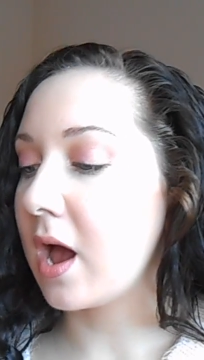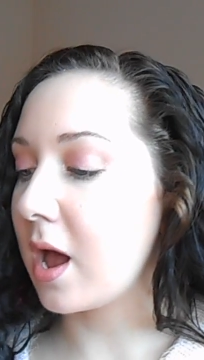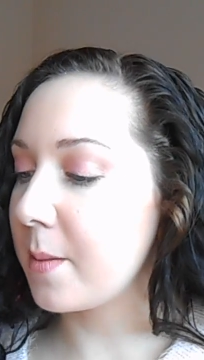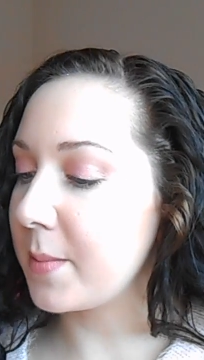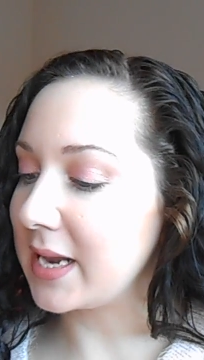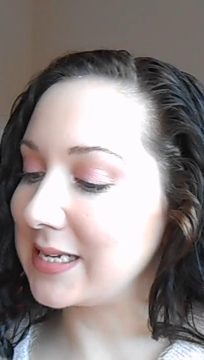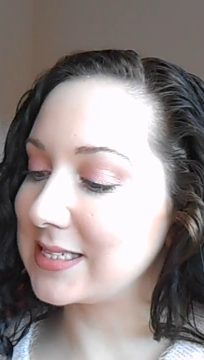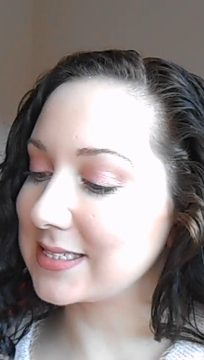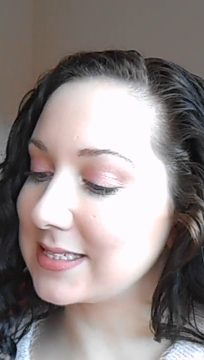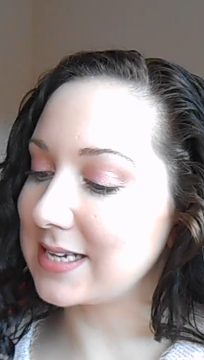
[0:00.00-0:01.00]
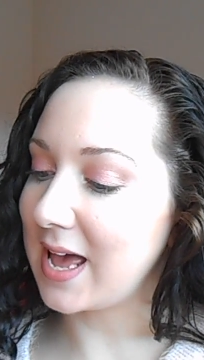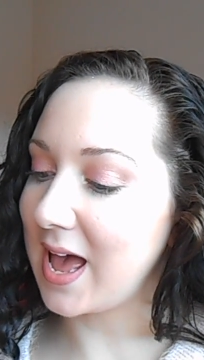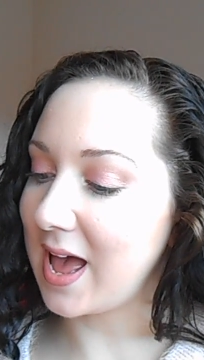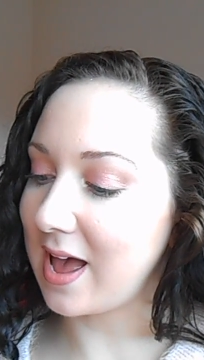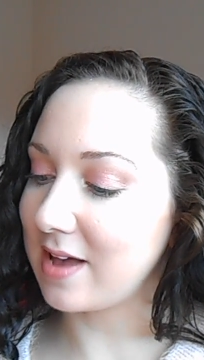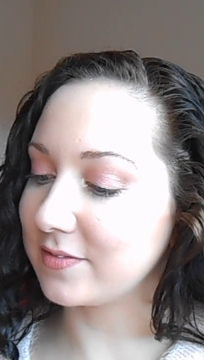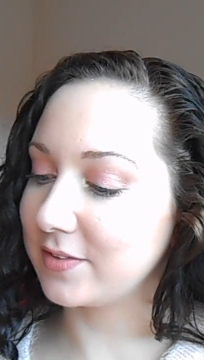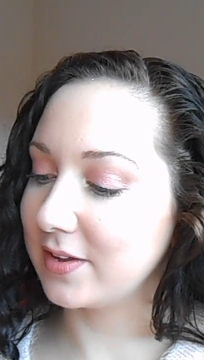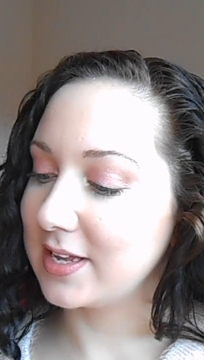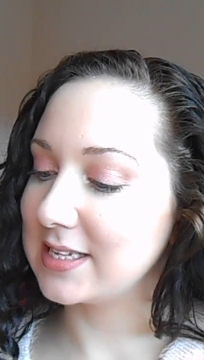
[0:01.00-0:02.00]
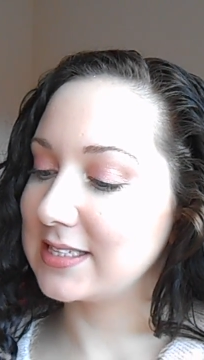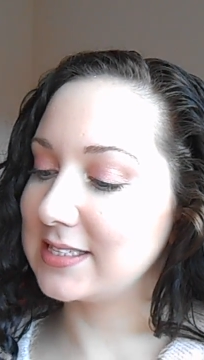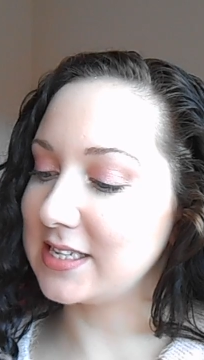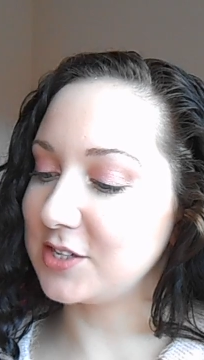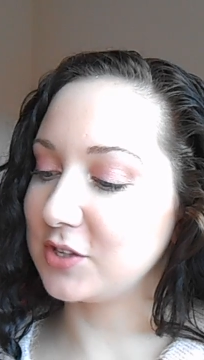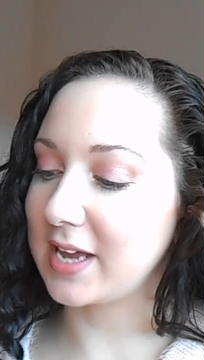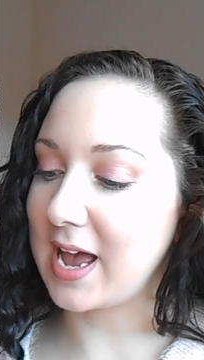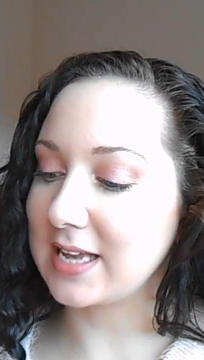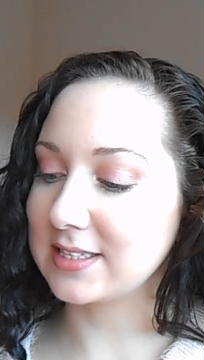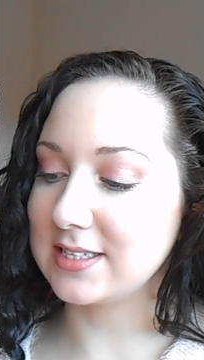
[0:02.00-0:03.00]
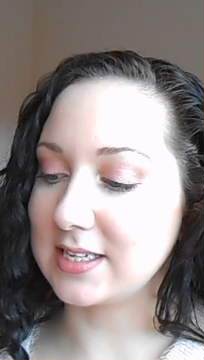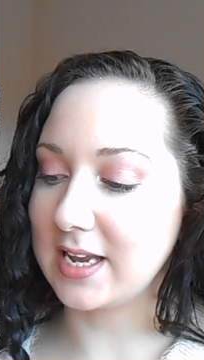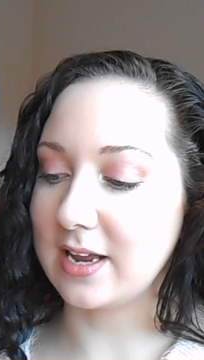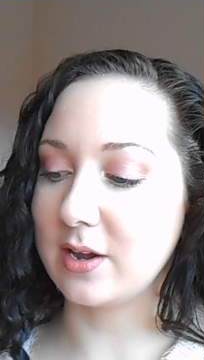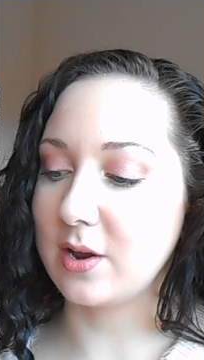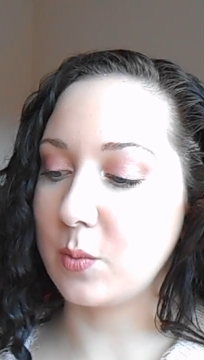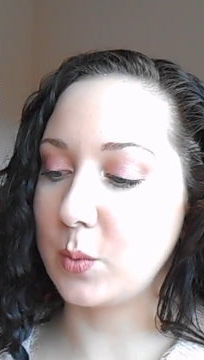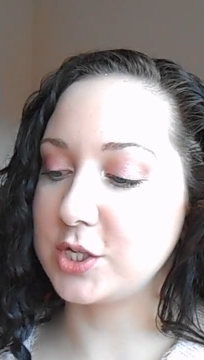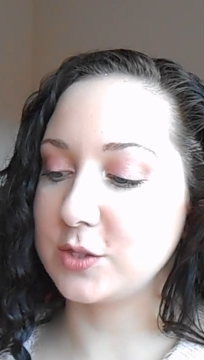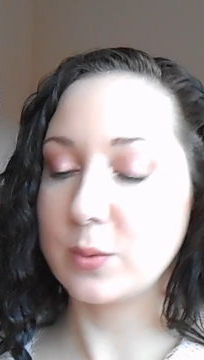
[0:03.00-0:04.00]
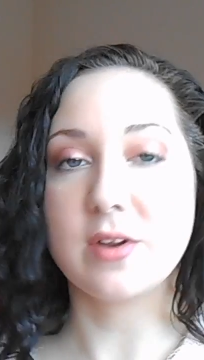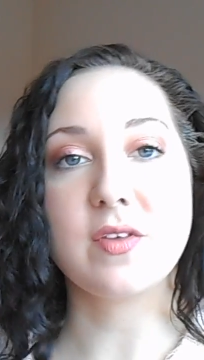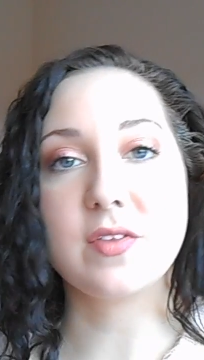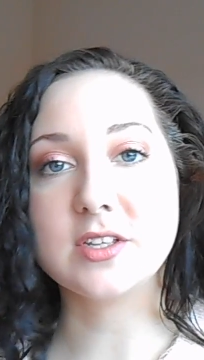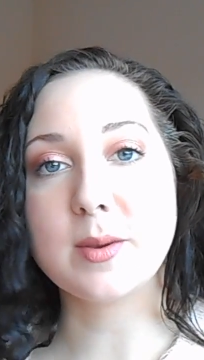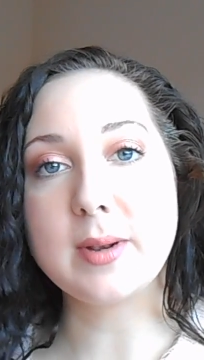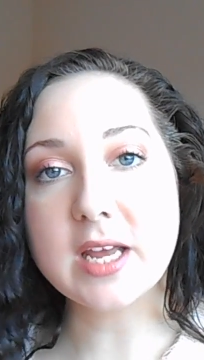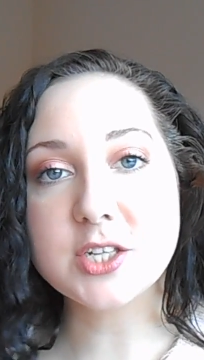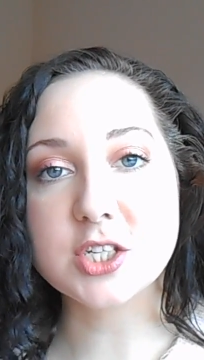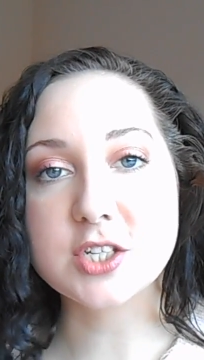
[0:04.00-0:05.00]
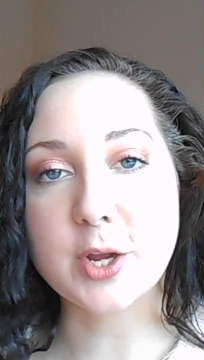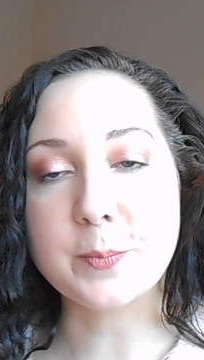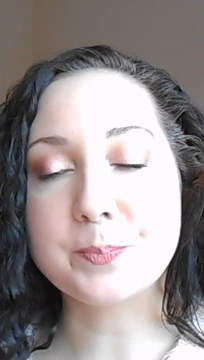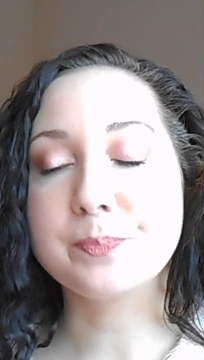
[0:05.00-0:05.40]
and it doesn't have citric acid in, which is one of the things I'm allergic to.